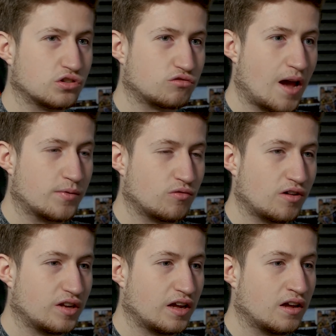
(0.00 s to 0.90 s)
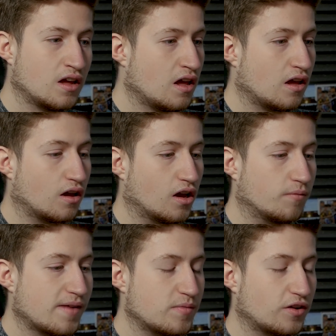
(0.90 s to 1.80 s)
subscribers around there,
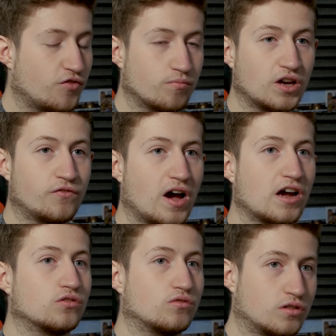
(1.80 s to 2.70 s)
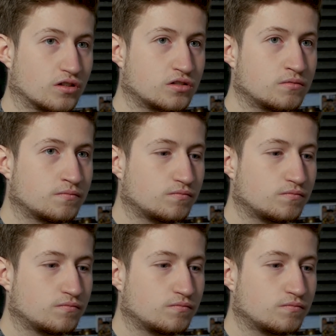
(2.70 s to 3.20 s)
I made a thumbnail for Lucas.